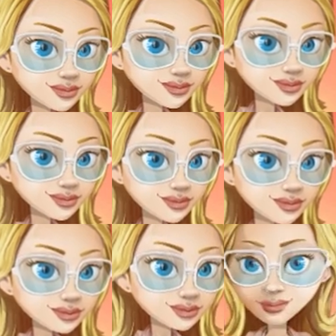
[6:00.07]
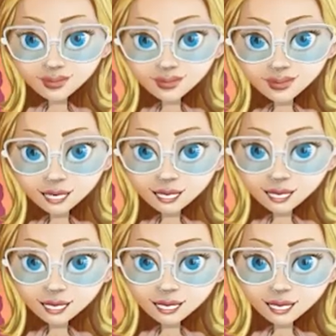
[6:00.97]
walk, it's
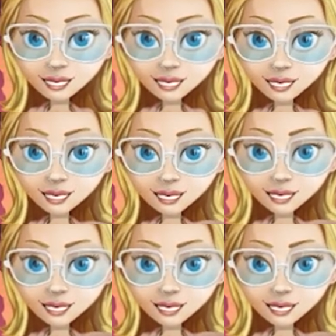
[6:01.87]
art, and a